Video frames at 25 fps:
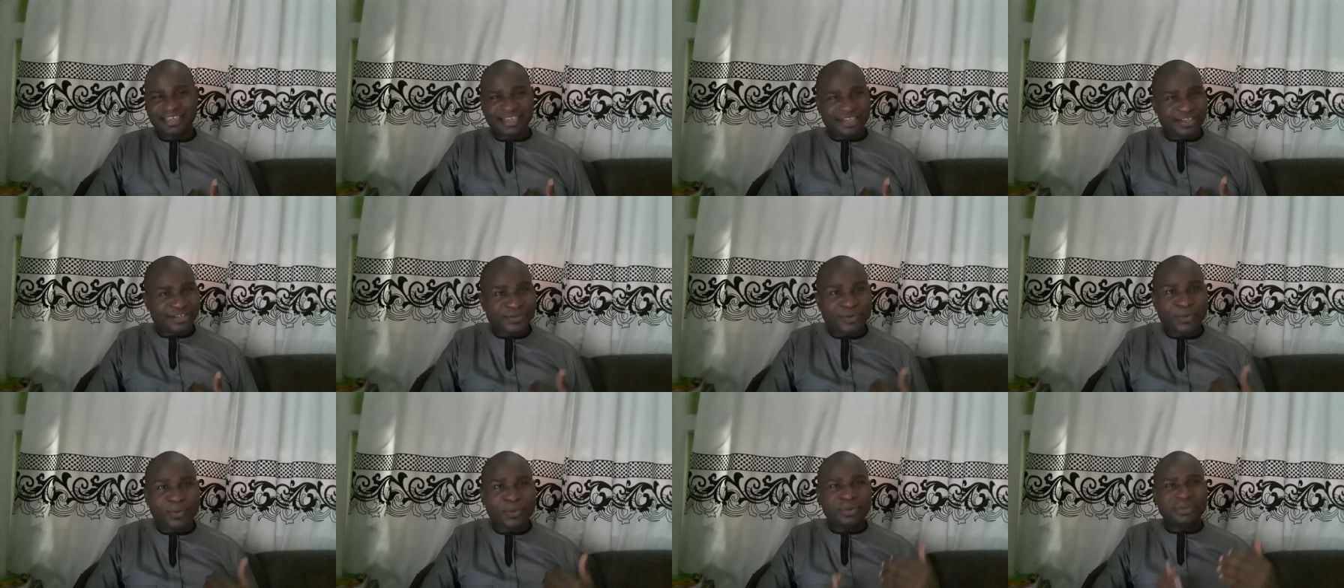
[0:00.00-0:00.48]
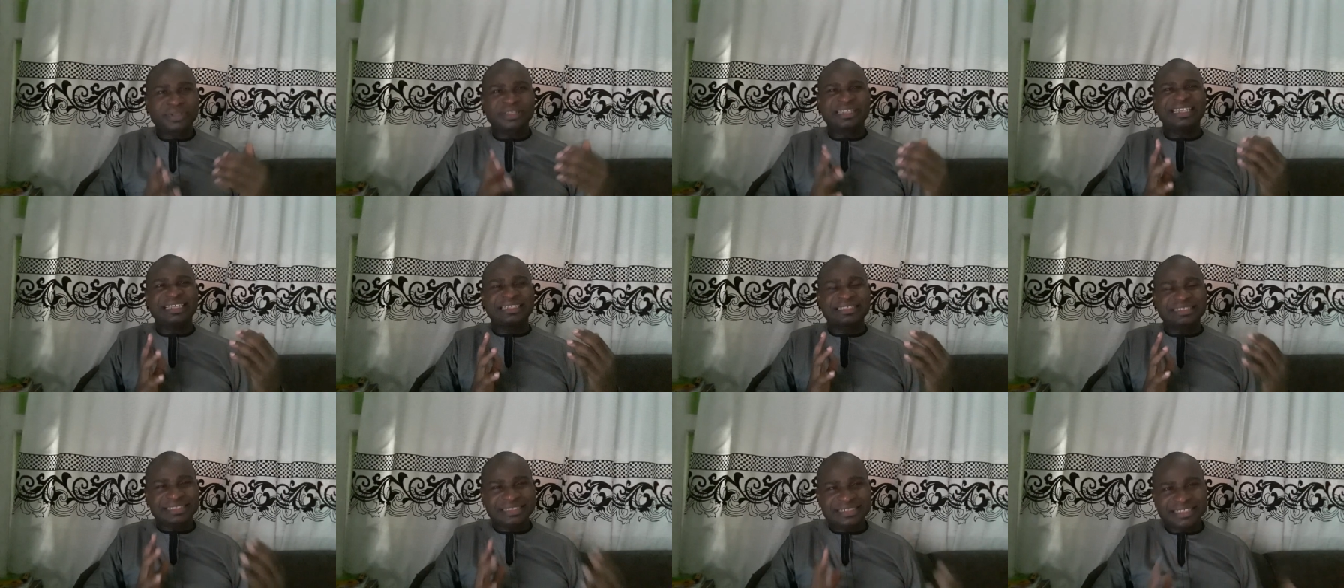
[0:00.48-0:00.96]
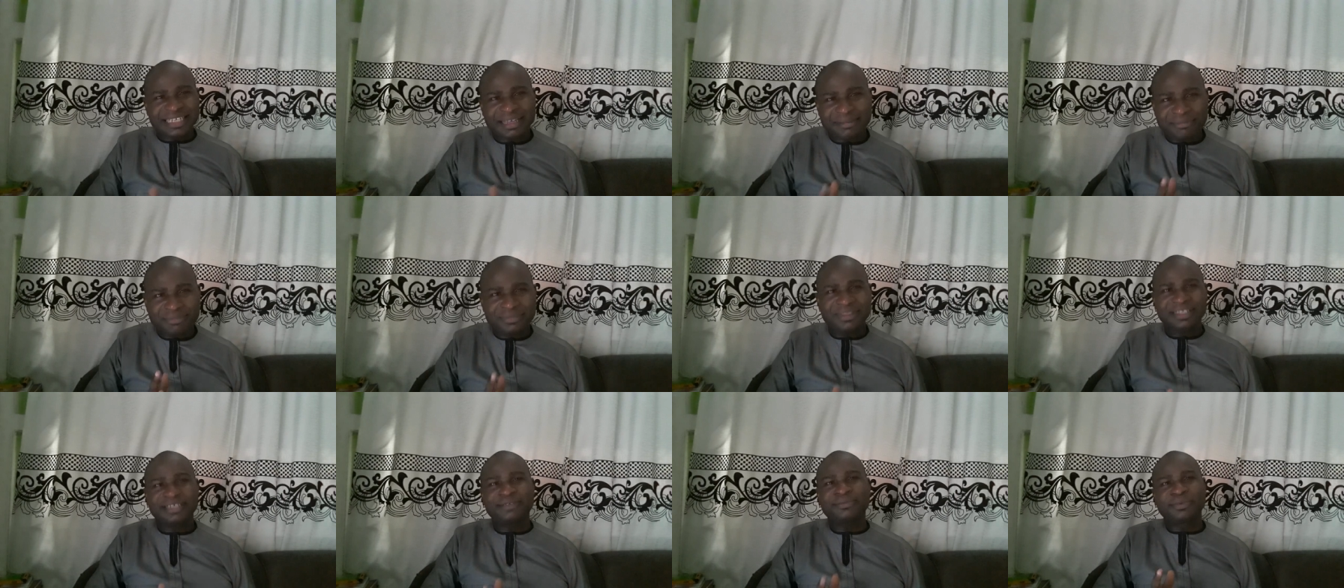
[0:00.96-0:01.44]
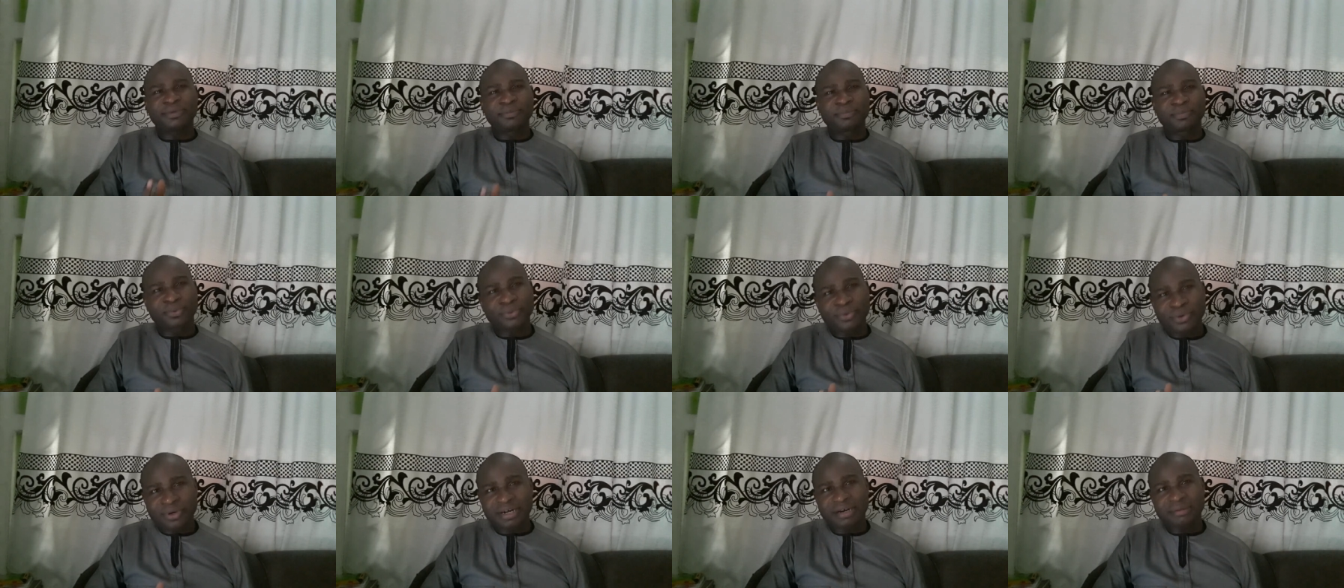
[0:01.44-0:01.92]
So the same thing with
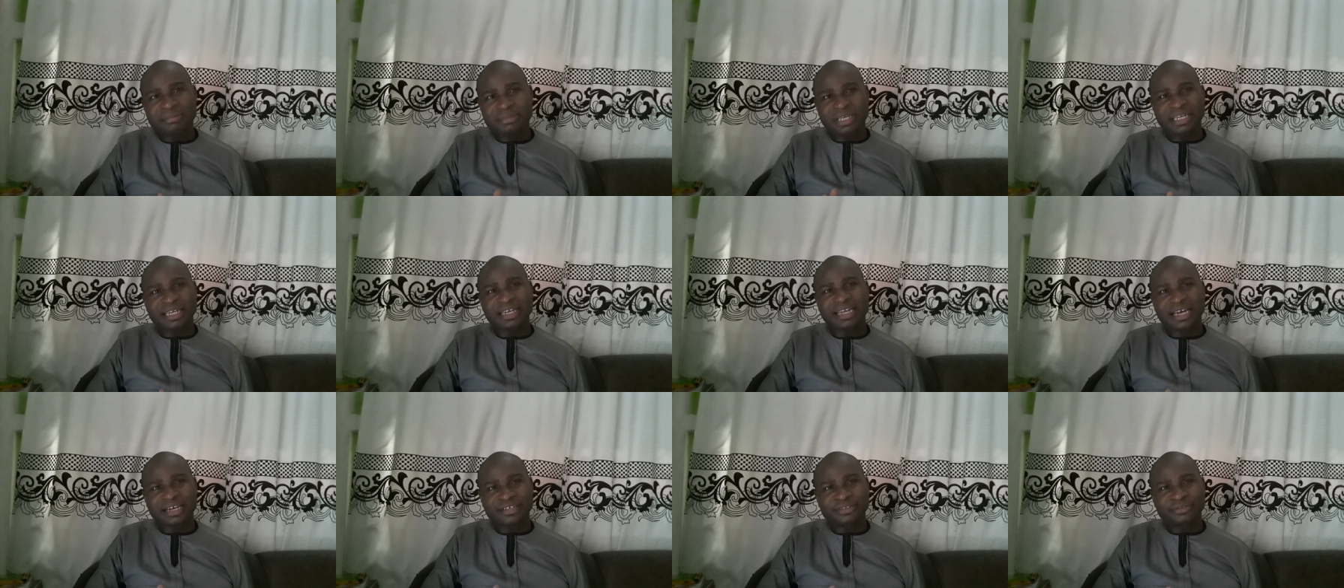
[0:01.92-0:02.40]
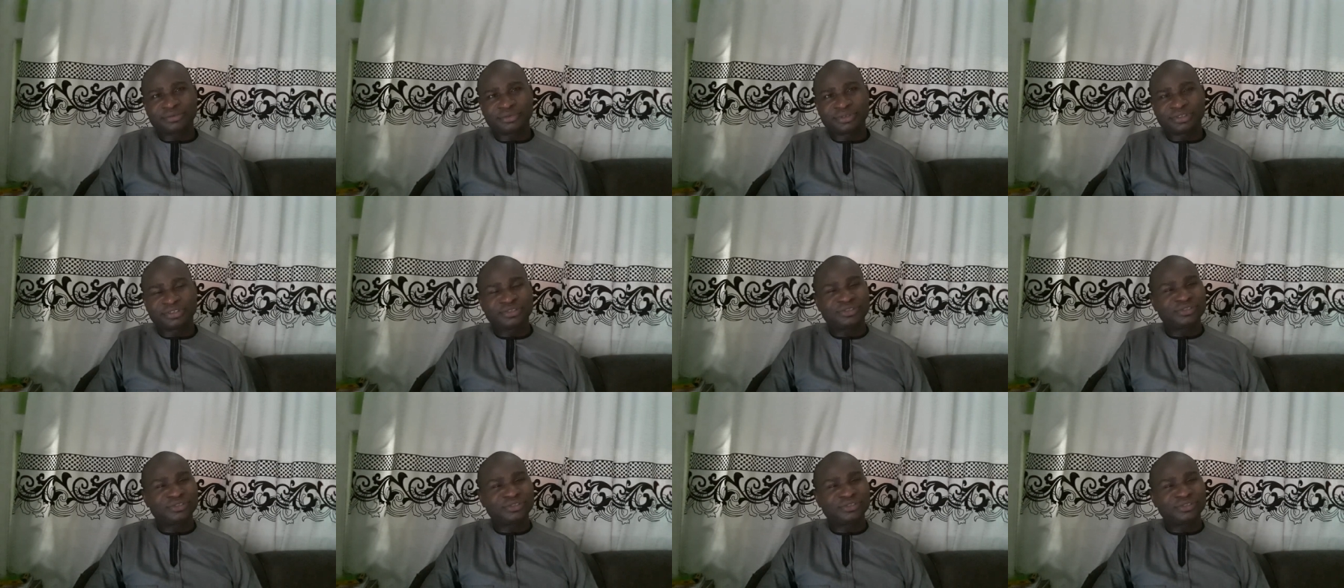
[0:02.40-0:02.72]
programming language.